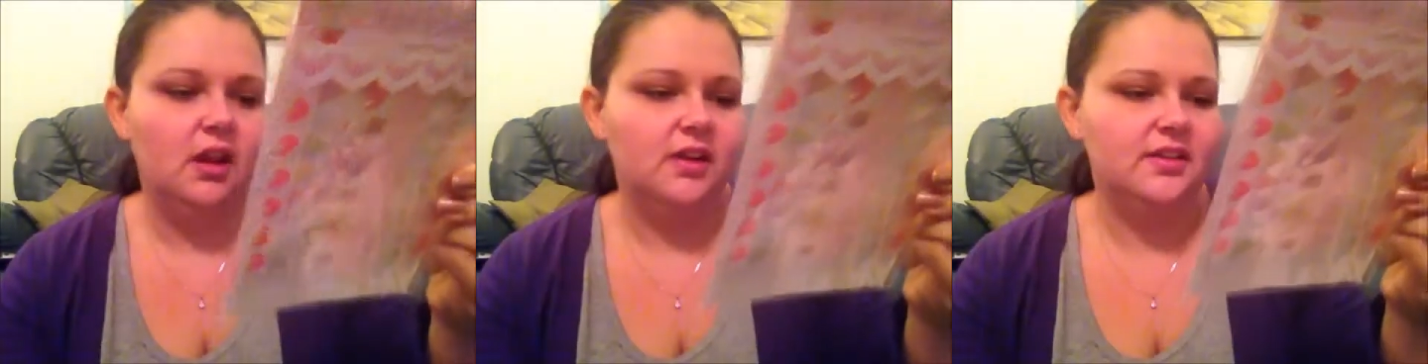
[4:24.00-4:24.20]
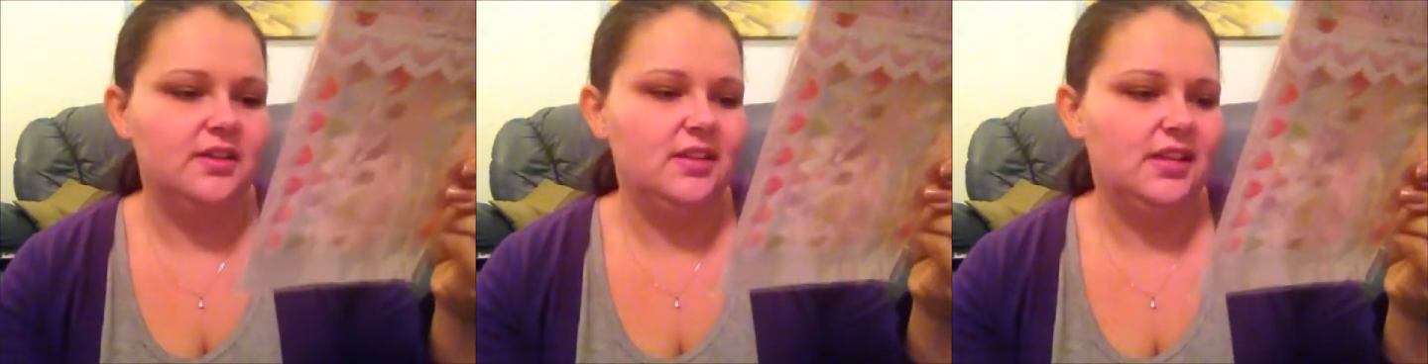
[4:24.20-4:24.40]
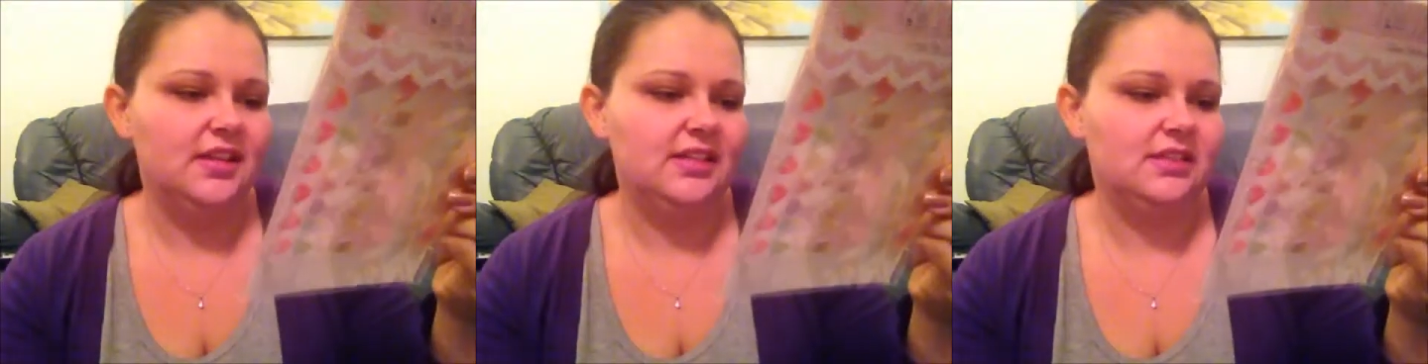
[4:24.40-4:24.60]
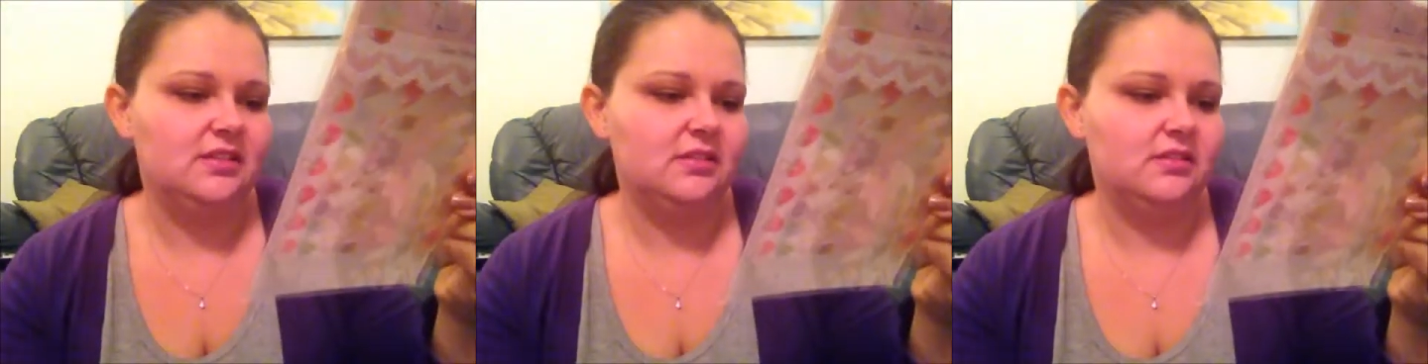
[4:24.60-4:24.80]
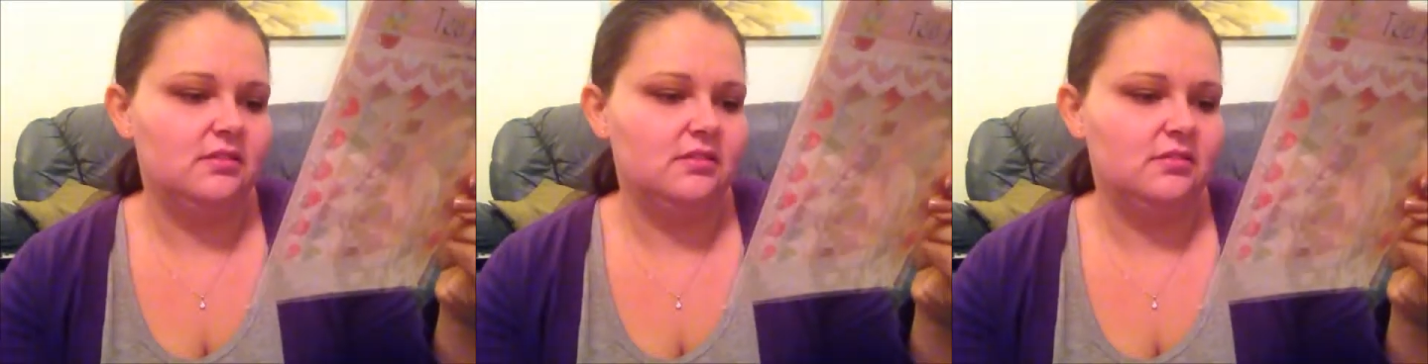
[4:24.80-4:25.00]
I don't think
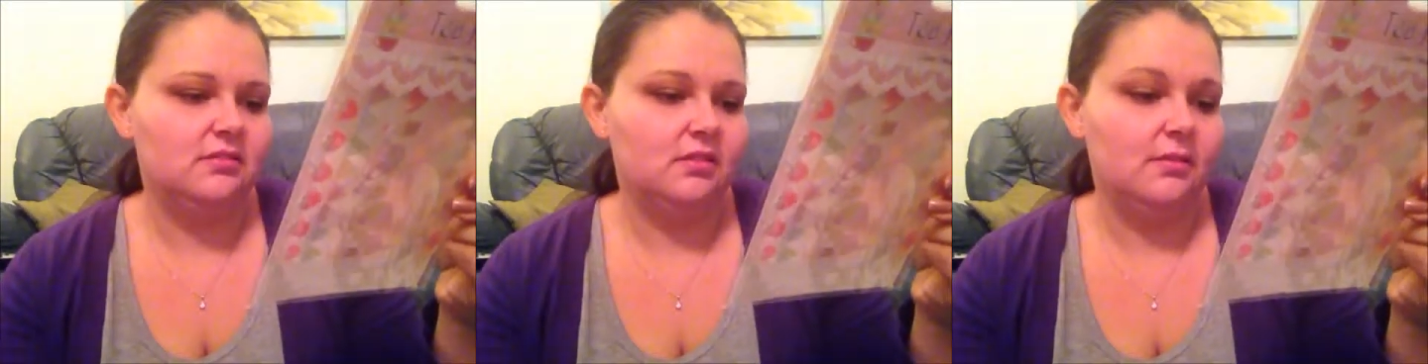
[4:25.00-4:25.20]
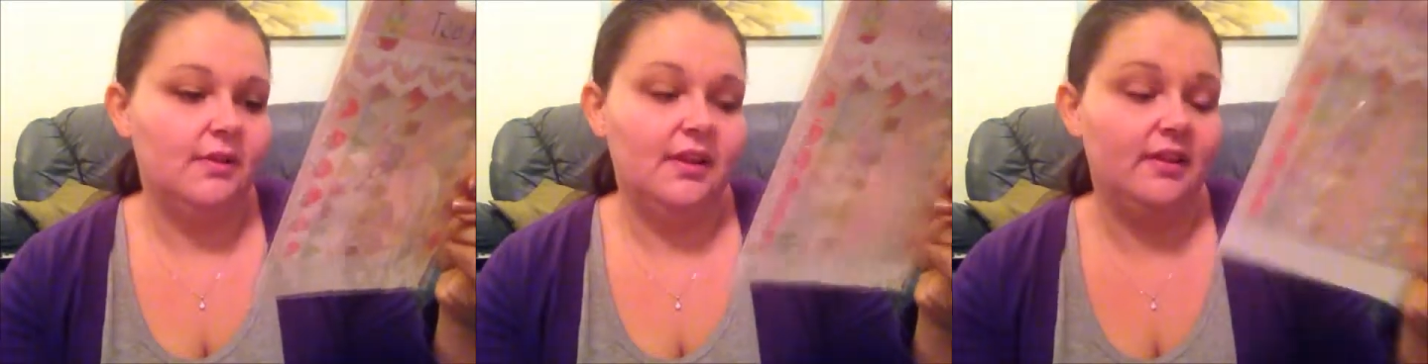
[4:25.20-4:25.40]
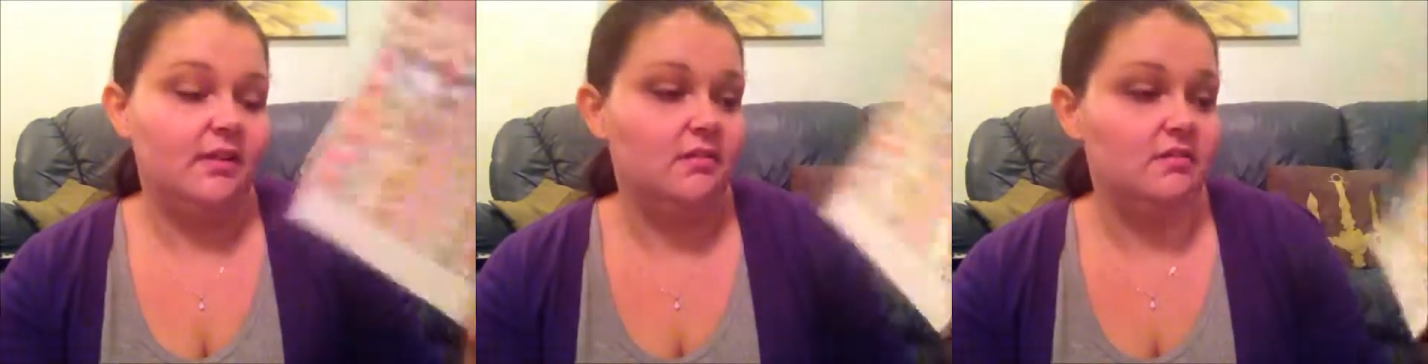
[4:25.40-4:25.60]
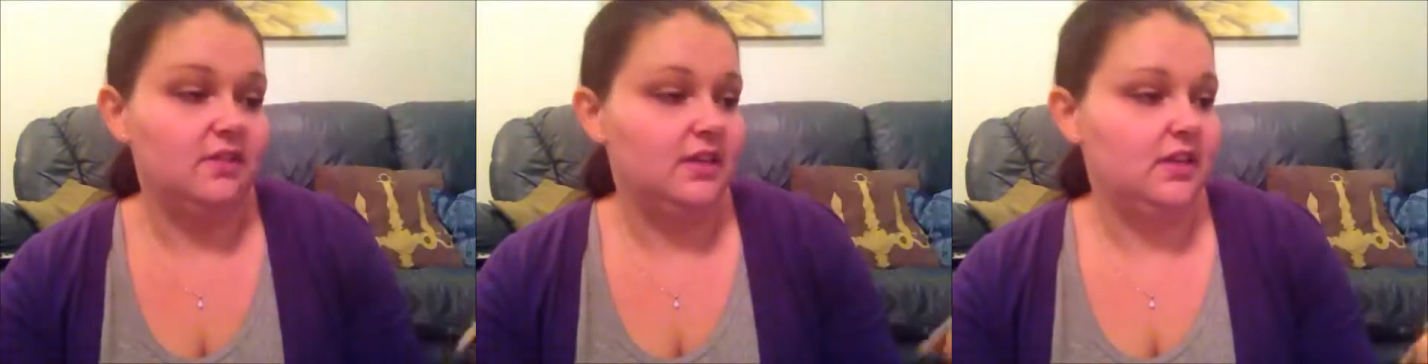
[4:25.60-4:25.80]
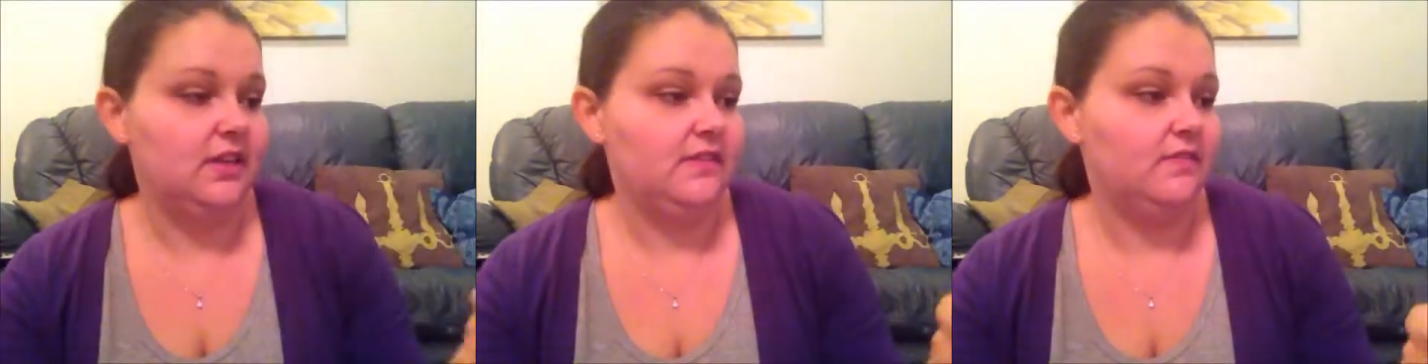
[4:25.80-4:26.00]
it's I mean, I don't
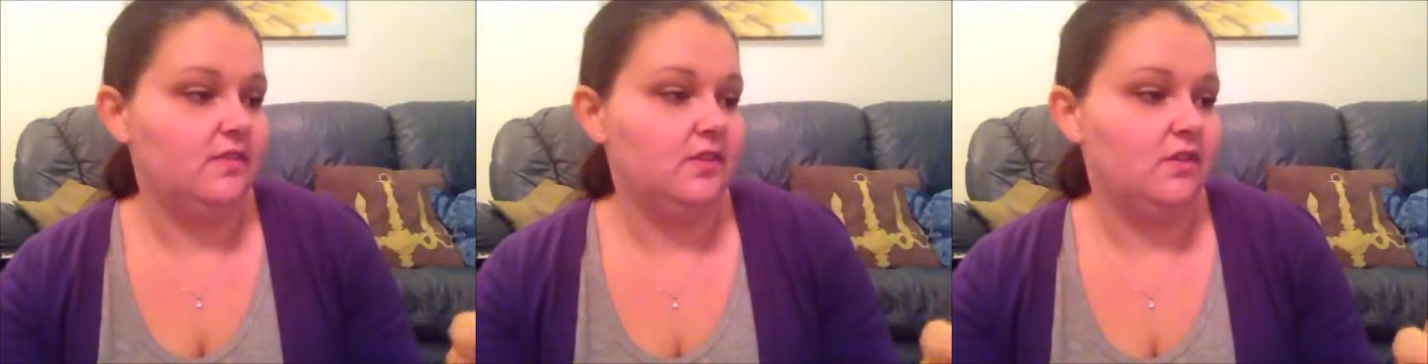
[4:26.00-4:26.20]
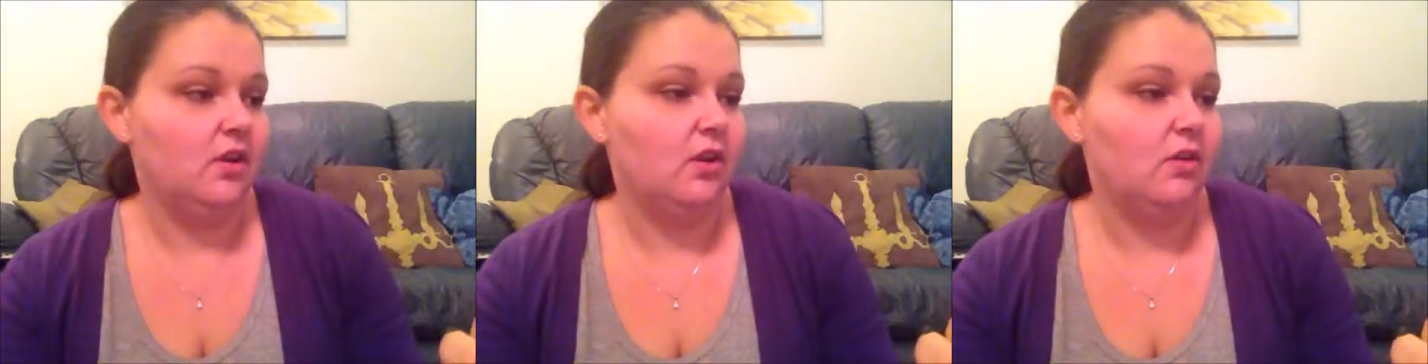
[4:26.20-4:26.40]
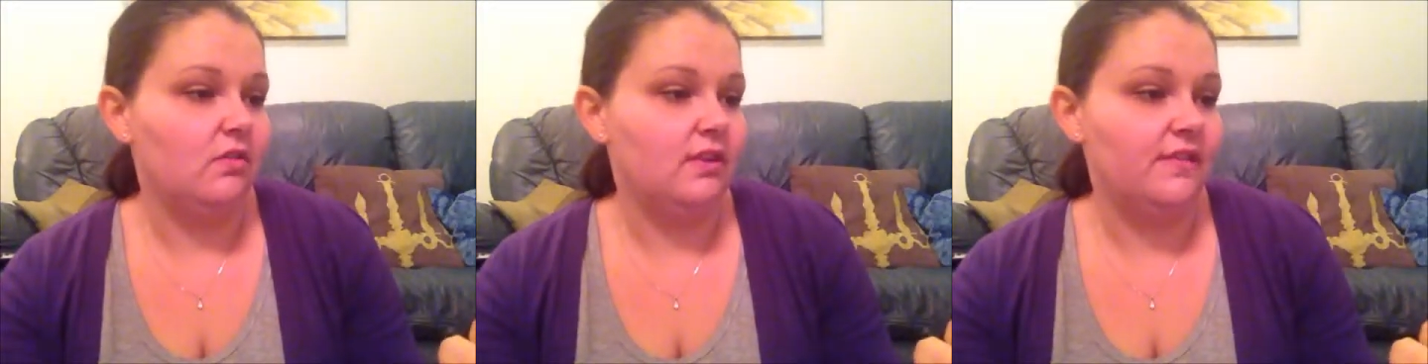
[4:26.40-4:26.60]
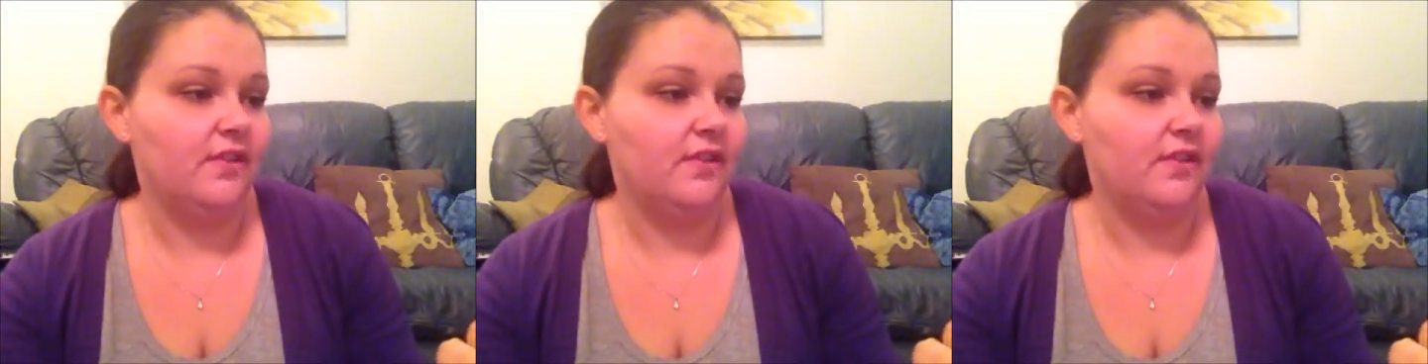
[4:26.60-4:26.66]
really even know,